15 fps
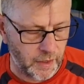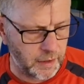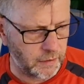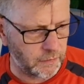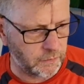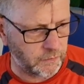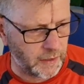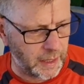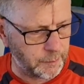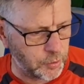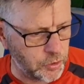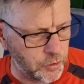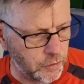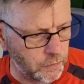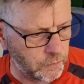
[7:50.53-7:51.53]
Salomon
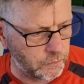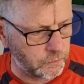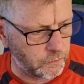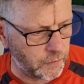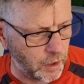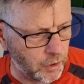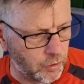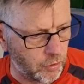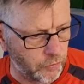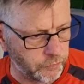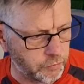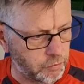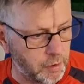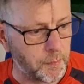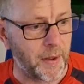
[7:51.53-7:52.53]
use Contra
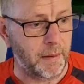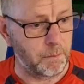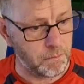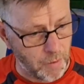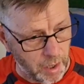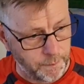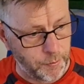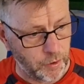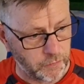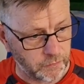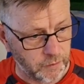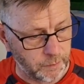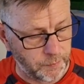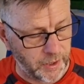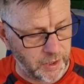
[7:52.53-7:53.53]
Grip, and my
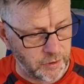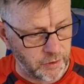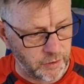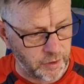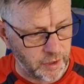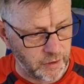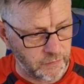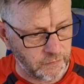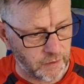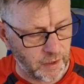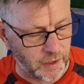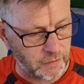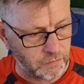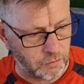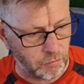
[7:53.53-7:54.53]
personal opinion is
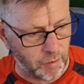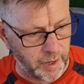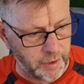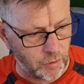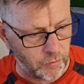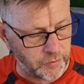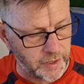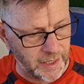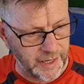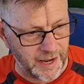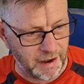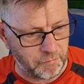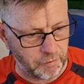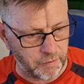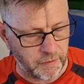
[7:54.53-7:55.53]
it's great on nearly
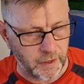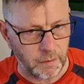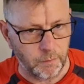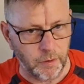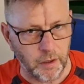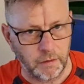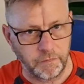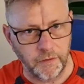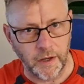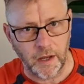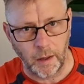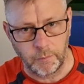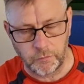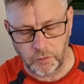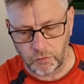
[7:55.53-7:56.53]
everything, but if it
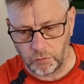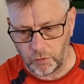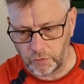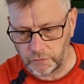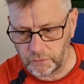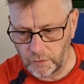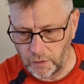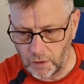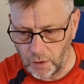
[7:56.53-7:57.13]
comes across